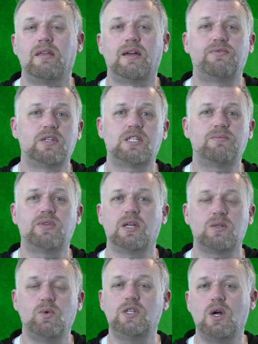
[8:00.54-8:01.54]
that for some
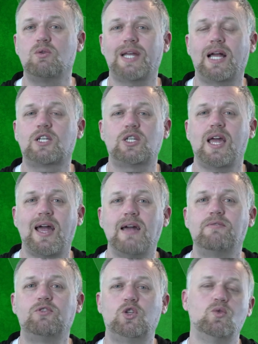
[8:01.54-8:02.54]
things we don't actually
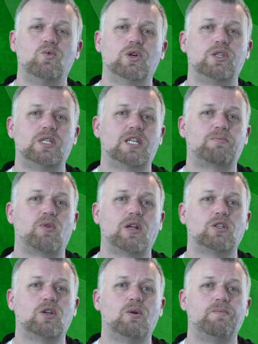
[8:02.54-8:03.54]
have two words in
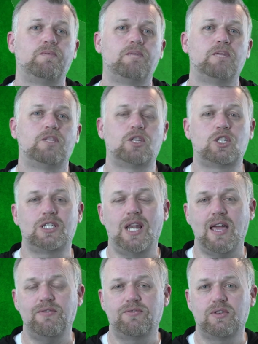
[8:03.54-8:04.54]
Esperanto, such as
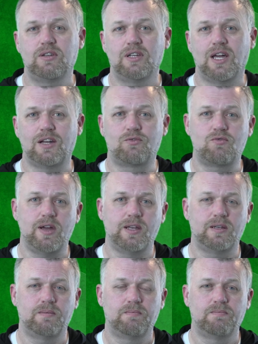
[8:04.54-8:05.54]
left and
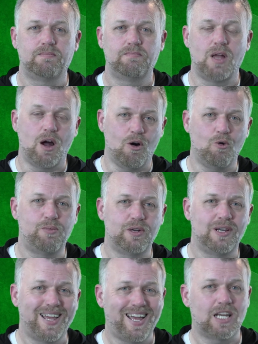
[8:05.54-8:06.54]
right,
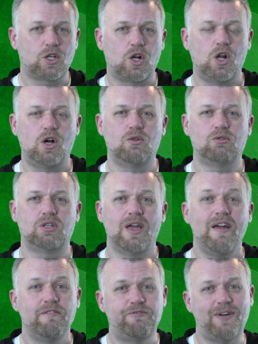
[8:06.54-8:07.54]
open and close,
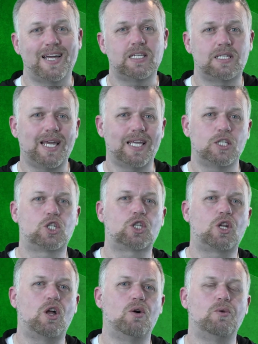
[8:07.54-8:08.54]
fast and
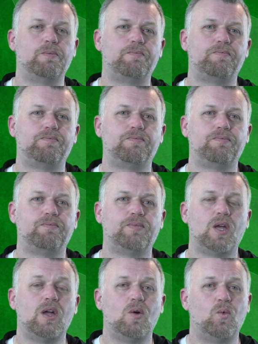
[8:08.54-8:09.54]
slow.
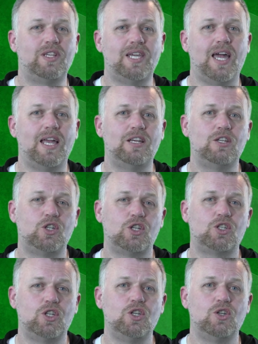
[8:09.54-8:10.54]
We tend
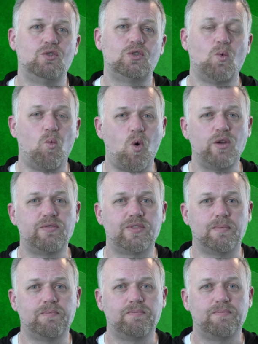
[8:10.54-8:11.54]
just to use one of
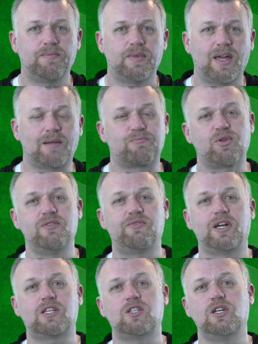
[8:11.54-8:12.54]
them and
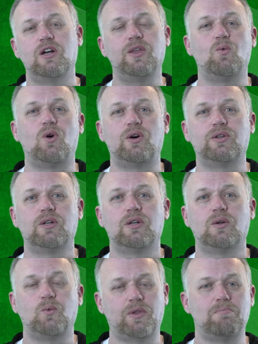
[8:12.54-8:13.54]
prefix the other one
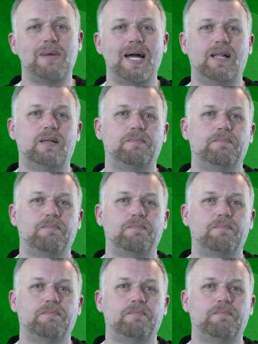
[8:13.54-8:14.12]
with mal.